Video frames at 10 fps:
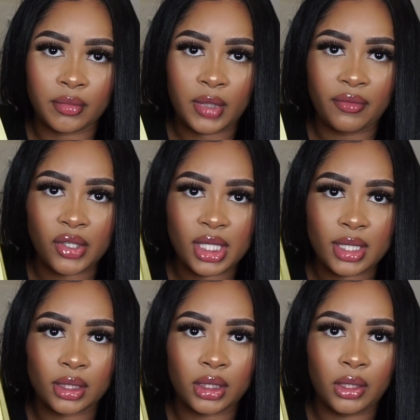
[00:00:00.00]

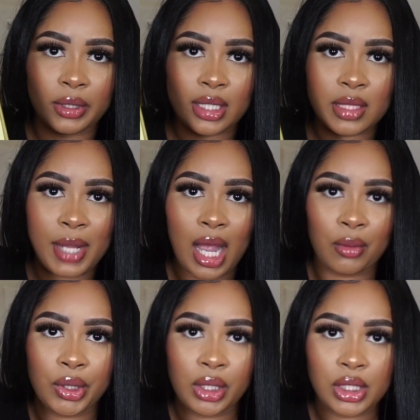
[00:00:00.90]
versatility with this bag,
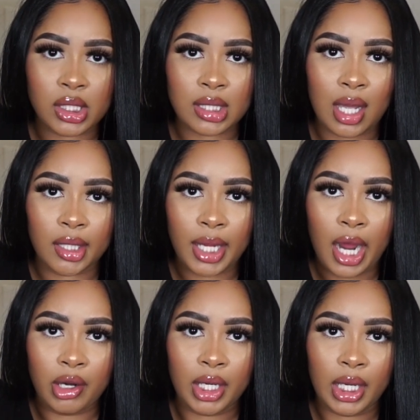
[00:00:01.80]
where you can just kind of
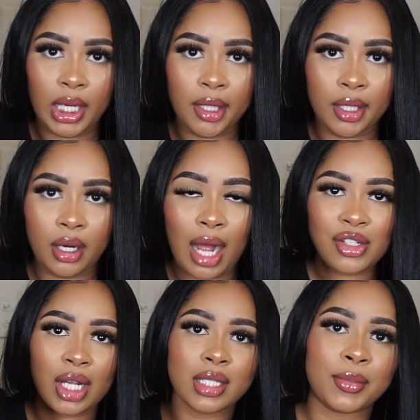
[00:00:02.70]
carry it here. I
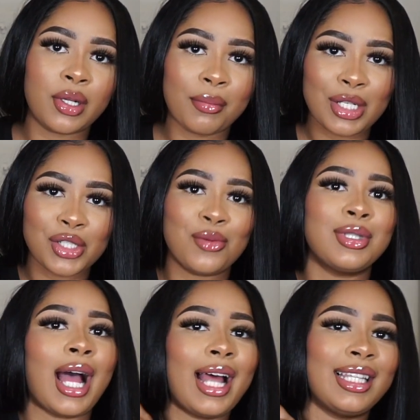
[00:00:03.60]
tried to put it on my
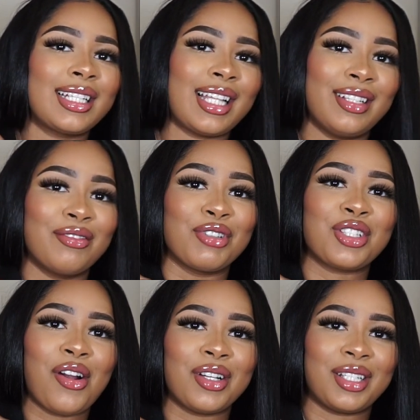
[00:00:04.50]
shoulder. I look
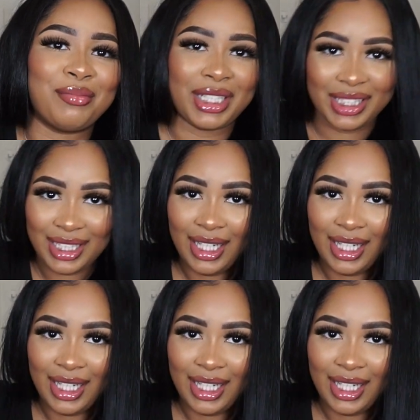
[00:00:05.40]
retarded, but